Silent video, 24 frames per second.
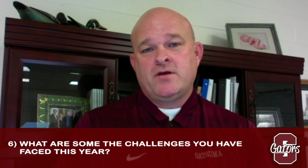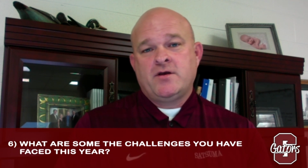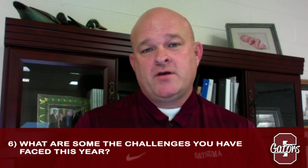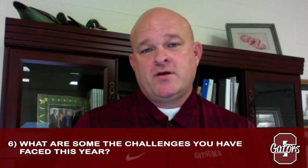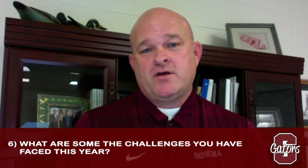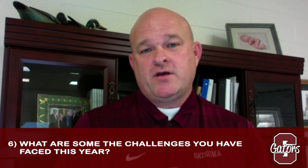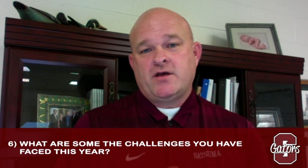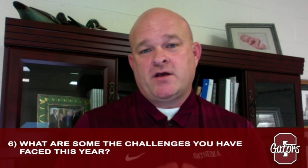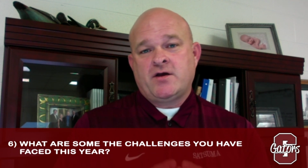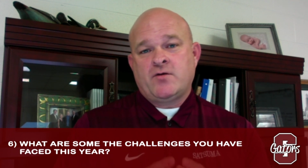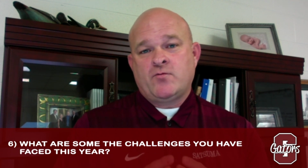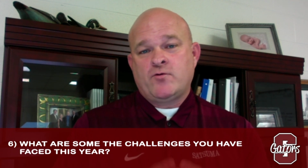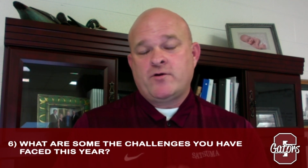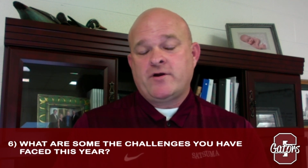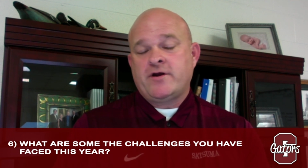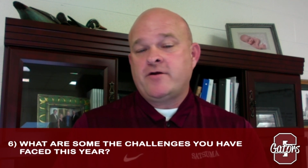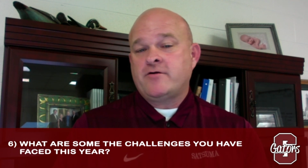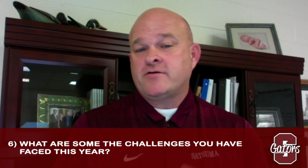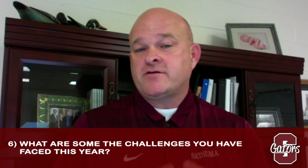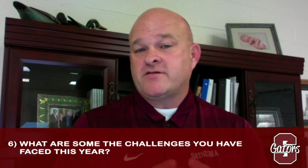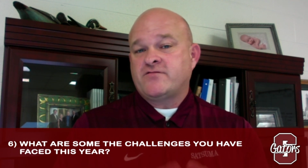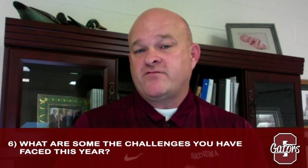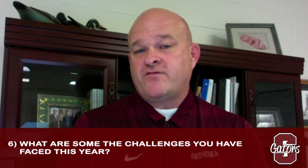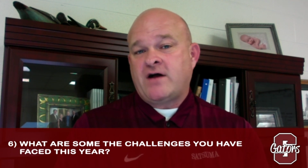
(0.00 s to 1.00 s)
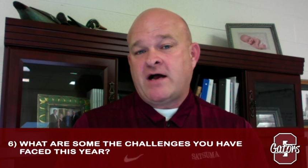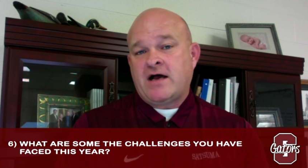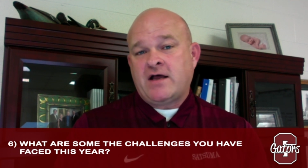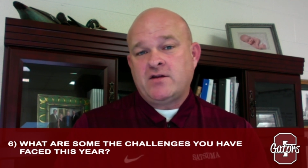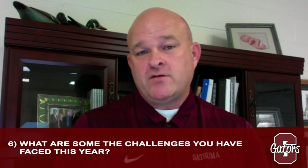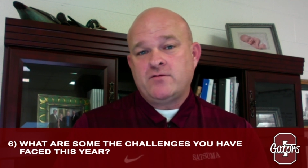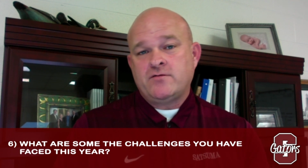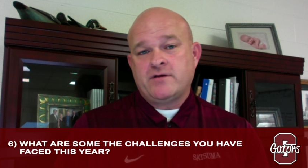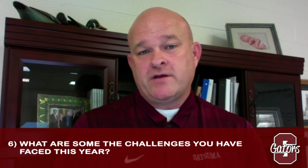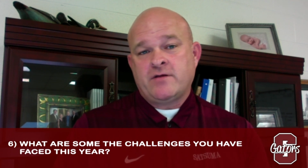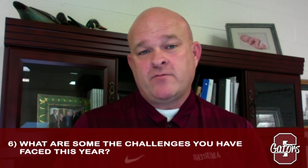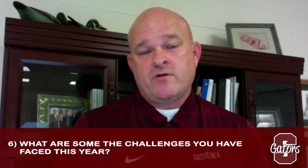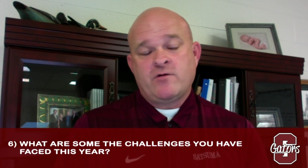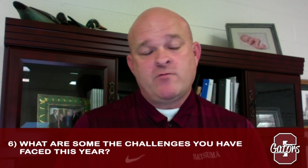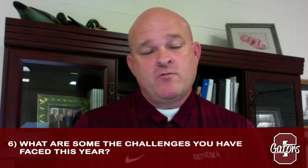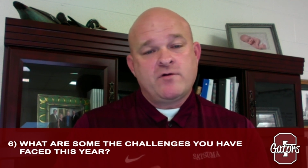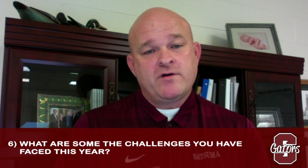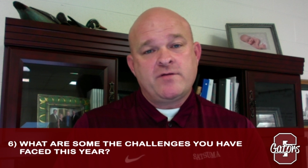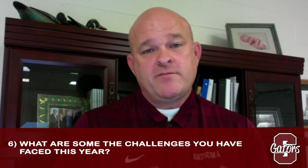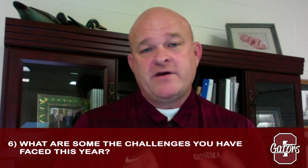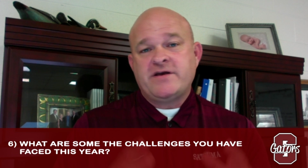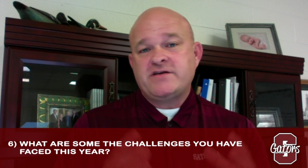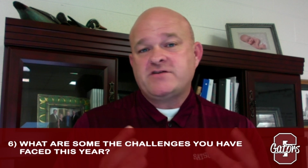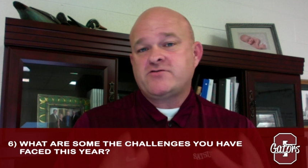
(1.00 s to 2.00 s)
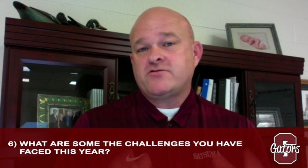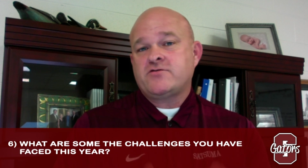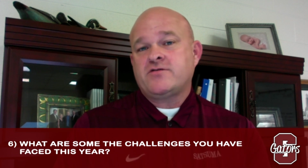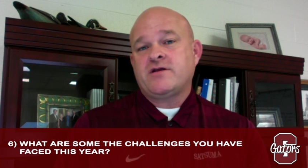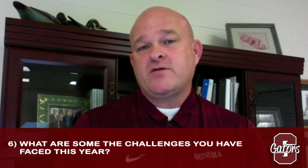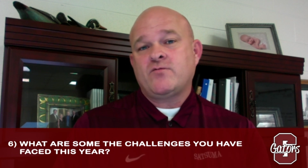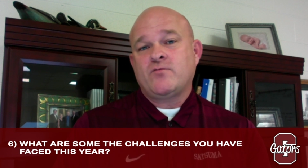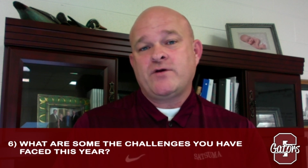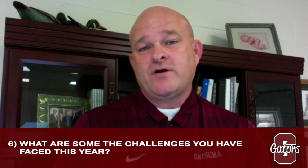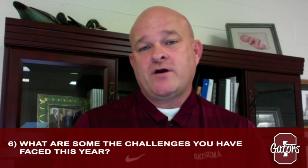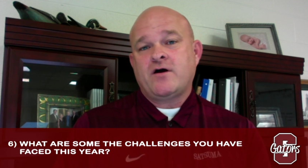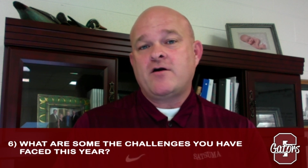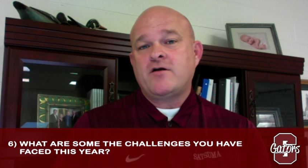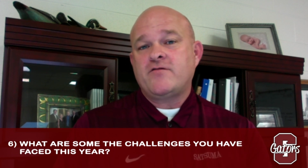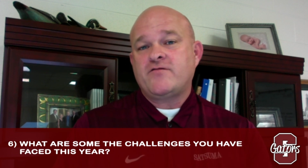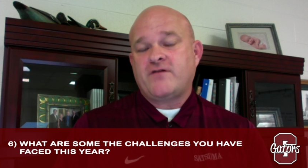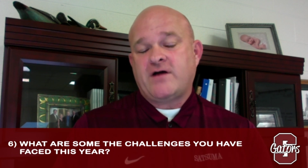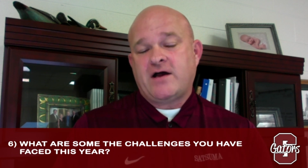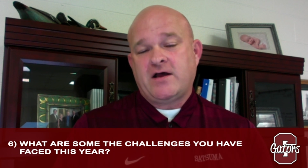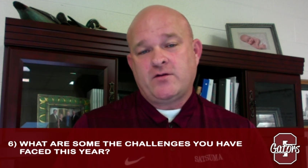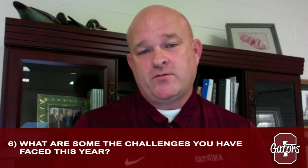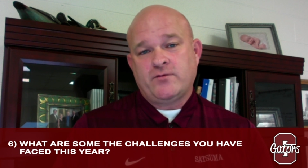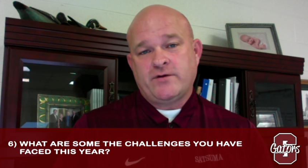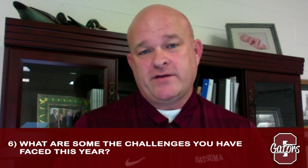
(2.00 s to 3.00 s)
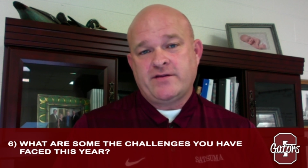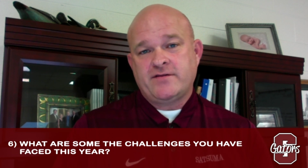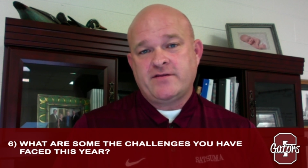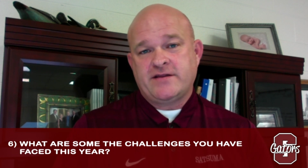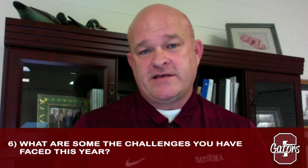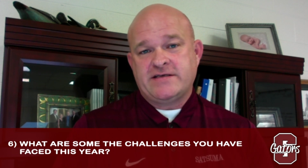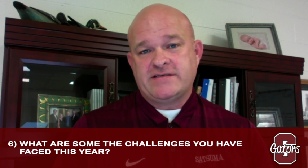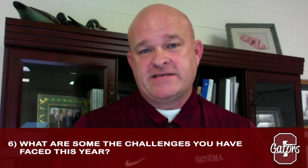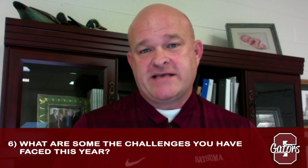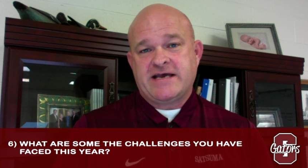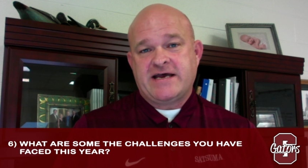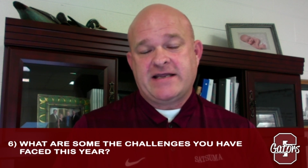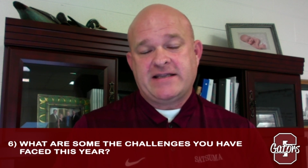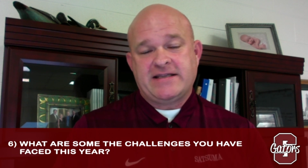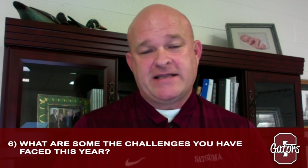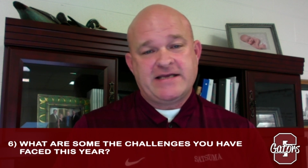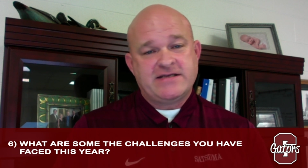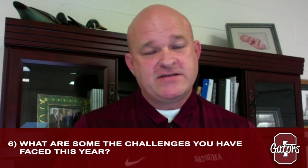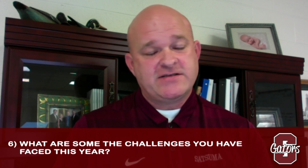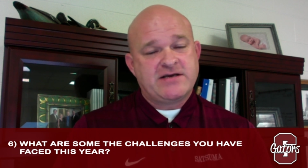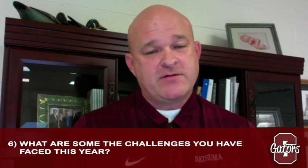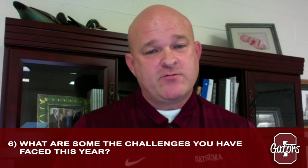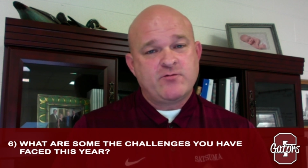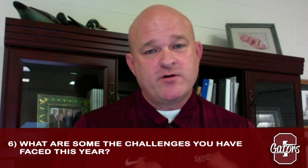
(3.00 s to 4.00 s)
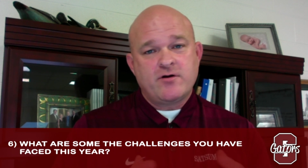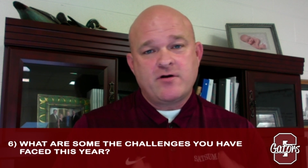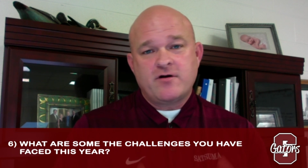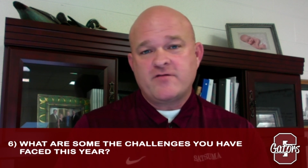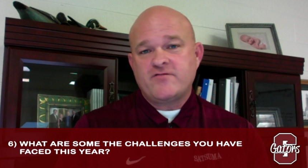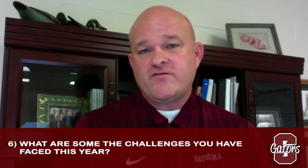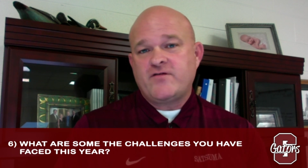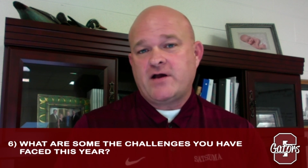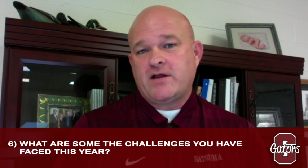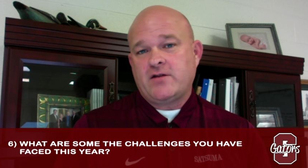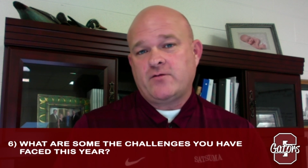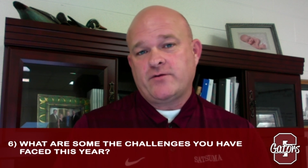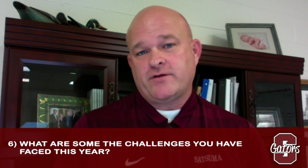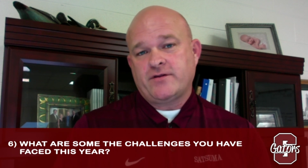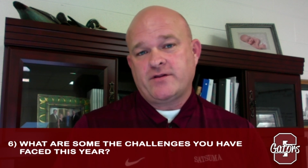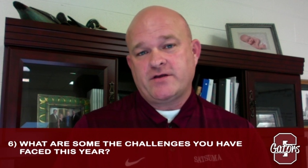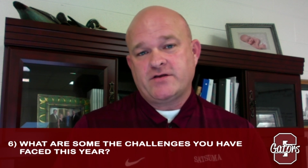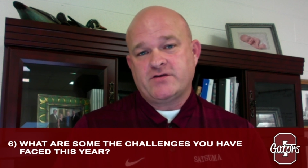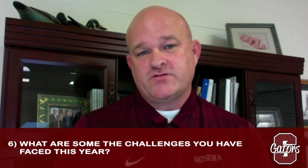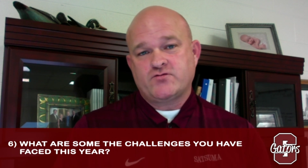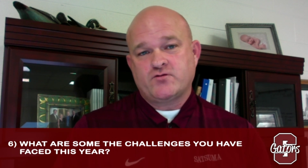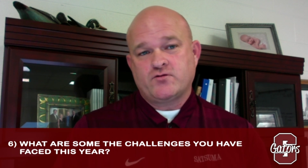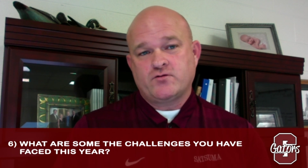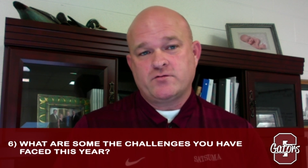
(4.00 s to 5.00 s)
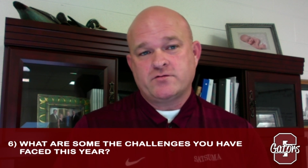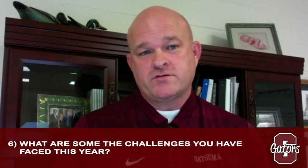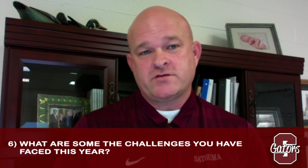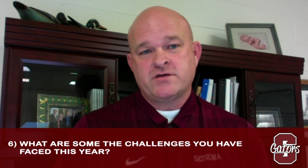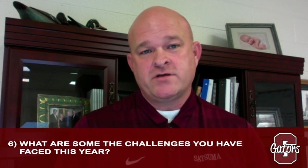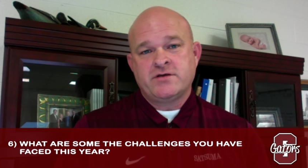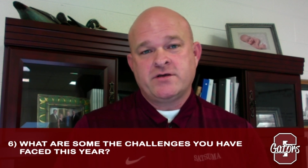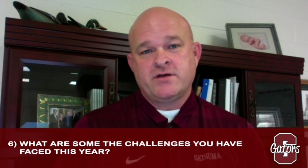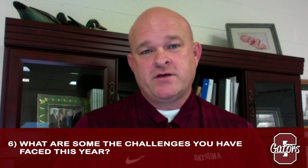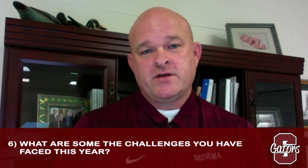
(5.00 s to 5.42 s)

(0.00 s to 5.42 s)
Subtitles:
we're here to follow, and we want to make sure that we are following these guidelines, that we are following these rules.